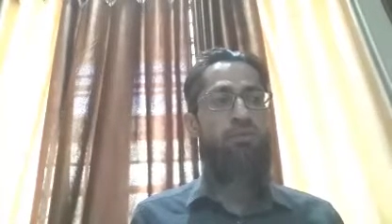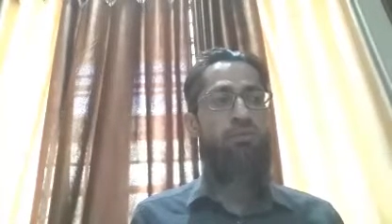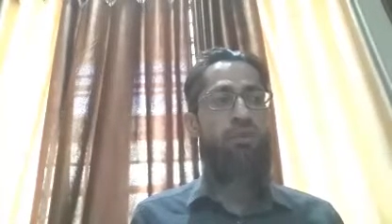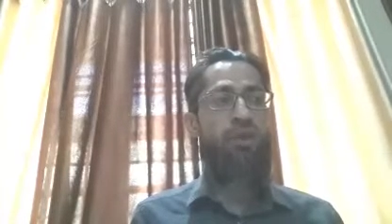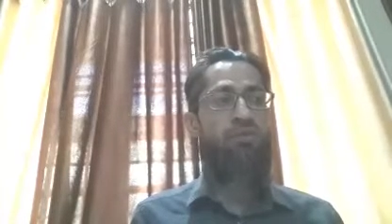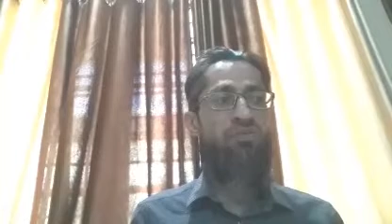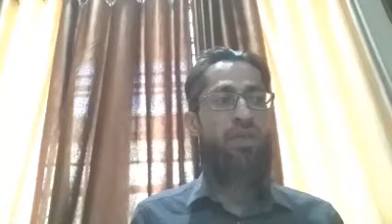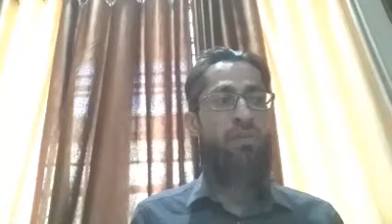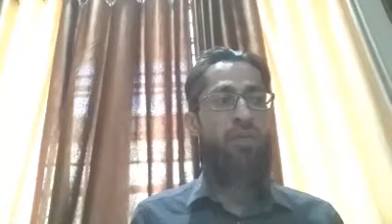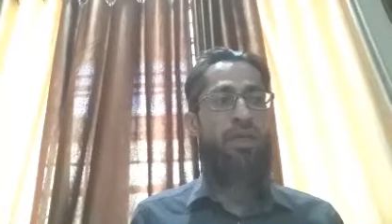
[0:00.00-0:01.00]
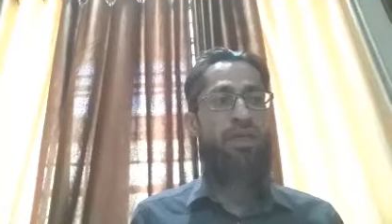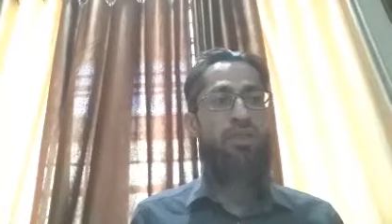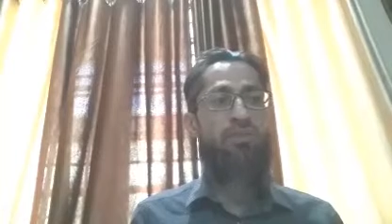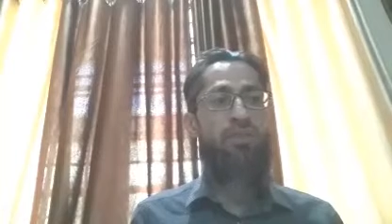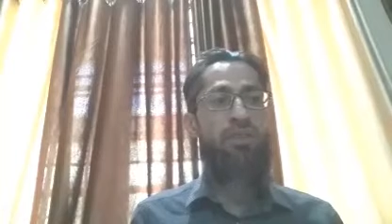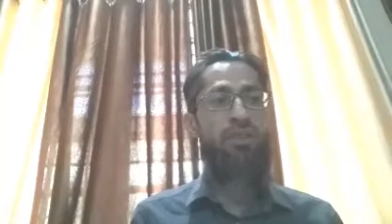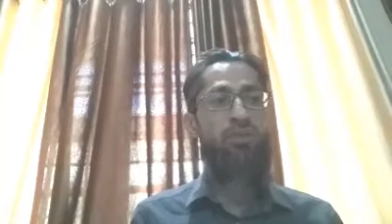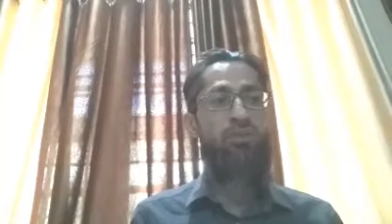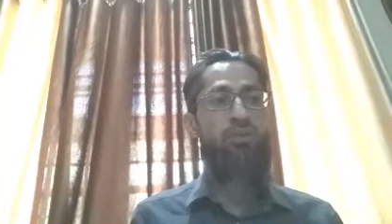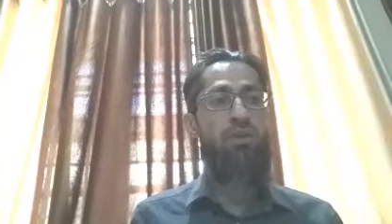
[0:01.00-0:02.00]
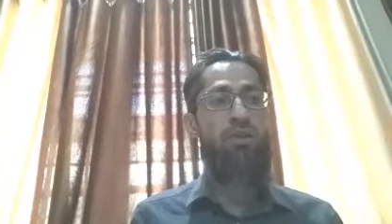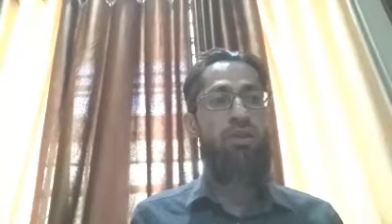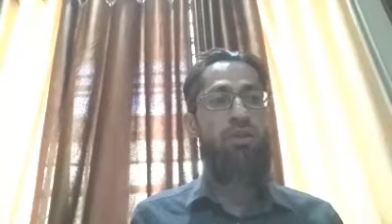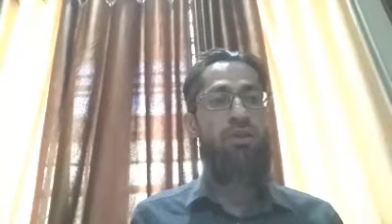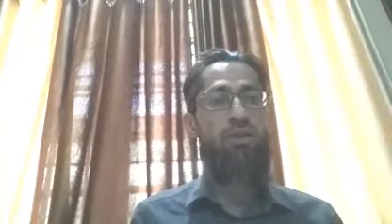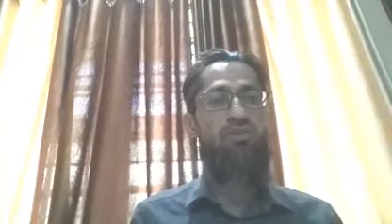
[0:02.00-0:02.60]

one farm activity to another